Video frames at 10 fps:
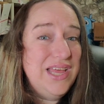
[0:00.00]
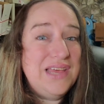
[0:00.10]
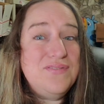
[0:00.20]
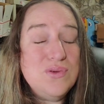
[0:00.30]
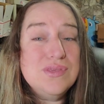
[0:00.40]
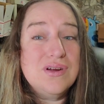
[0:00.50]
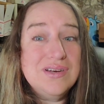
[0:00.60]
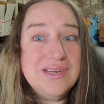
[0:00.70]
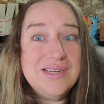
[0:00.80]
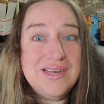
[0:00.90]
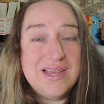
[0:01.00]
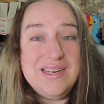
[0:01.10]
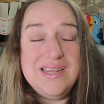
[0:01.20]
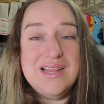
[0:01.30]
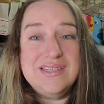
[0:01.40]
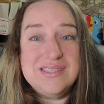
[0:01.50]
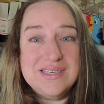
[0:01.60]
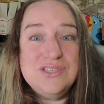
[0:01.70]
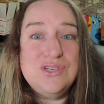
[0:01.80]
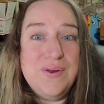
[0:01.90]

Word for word: If you started at ninety-nine cents,